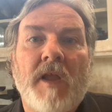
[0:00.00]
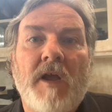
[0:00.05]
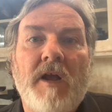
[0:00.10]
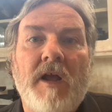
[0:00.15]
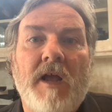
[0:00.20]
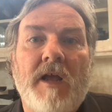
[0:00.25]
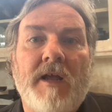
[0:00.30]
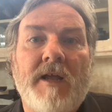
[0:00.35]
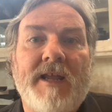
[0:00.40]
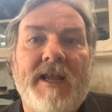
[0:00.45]

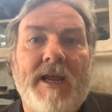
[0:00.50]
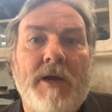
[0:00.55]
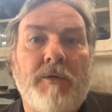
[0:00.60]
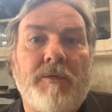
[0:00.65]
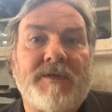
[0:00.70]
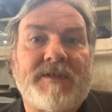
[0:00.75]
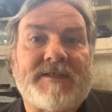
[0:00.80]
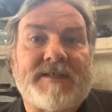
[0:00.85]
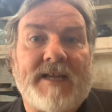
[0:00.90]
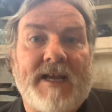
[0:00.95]
it
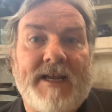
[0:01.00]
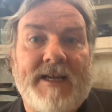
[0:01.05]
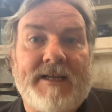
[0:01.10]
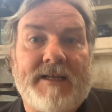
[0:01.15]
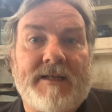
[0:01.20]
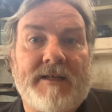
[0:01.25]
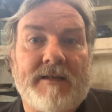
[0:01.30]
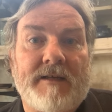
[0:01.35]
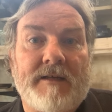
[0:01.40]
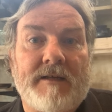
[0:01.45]
would
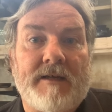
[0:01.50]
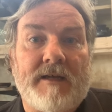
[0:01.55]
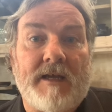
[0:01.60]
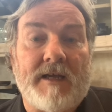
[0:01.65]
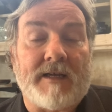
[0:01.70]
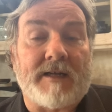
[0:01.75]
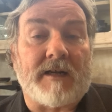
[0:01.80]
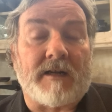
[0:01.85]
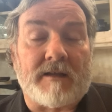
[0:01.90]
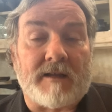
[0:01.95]
take
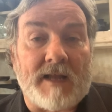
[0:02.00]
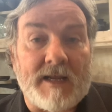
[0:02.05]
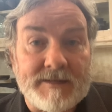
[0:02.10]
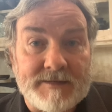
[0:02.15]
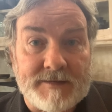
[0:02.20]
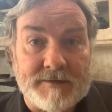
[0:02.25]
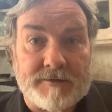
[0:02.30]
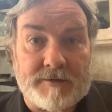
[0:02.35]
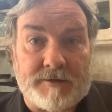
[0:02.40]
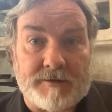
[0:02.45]
a
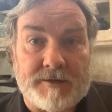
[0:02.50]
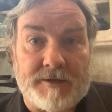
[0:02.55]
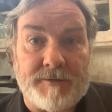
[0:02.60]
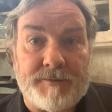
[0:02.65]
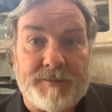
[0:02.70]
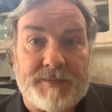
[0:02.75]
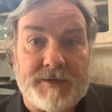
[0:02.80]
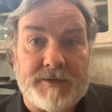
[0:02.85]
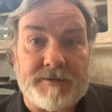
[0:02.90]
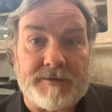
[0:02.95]
classical
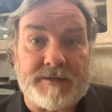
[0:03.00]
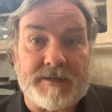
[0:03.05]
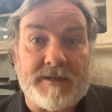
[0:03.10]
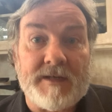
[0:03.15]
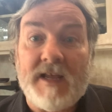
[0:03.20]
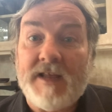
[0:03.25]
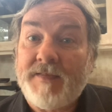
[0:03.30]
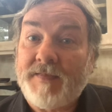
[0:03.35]
computer,